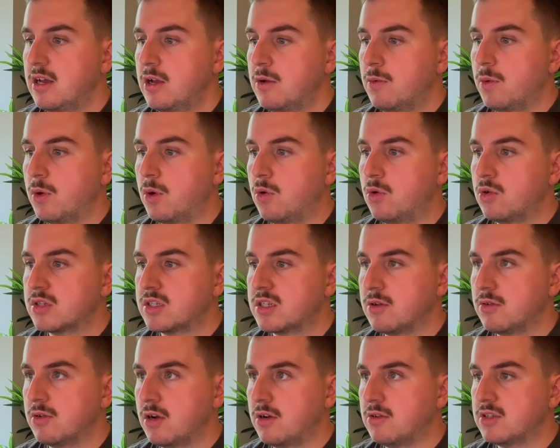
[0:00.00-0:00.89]
We're also
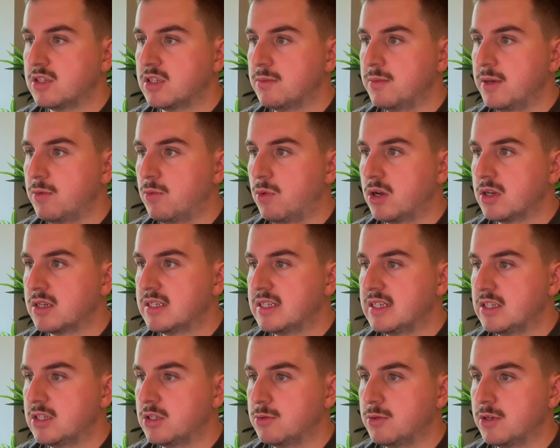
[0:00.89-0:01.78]
going to be
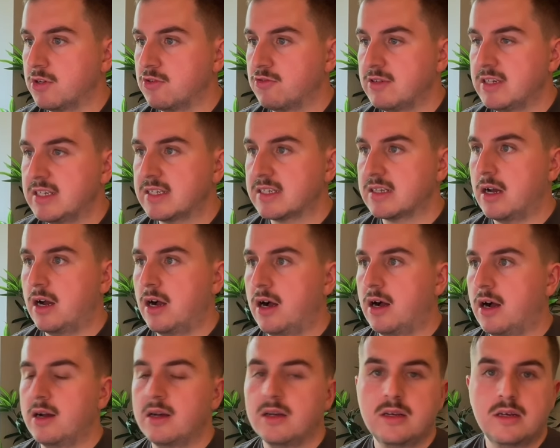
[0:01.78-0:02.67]
wanting to increase
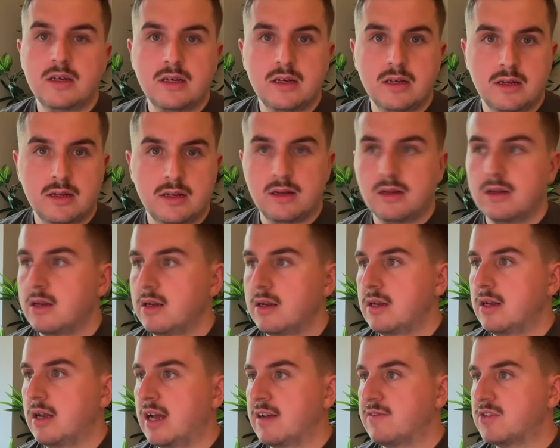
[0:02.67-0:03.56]
our
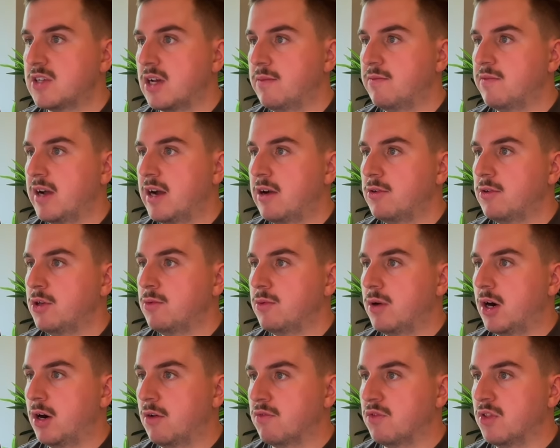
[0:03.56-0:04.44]
lifetime value
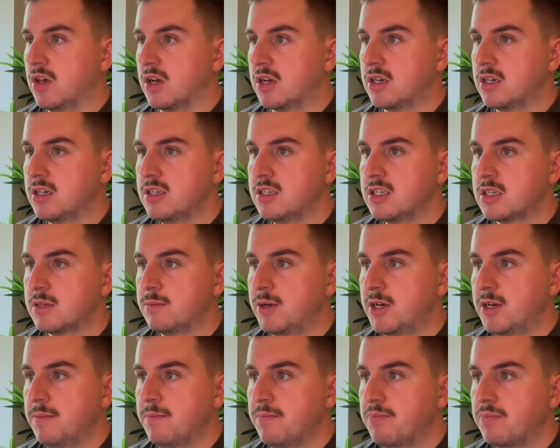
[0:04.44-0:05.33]
of the
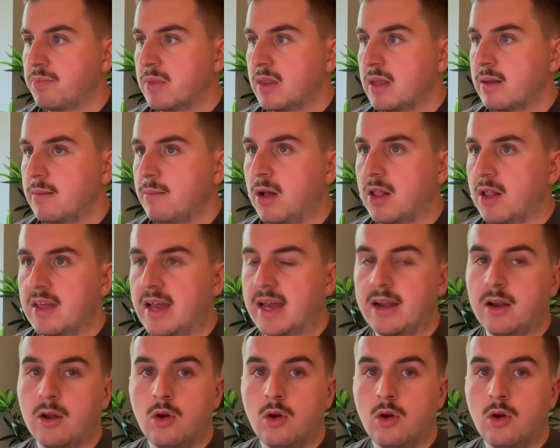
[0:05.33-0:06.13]
customer by then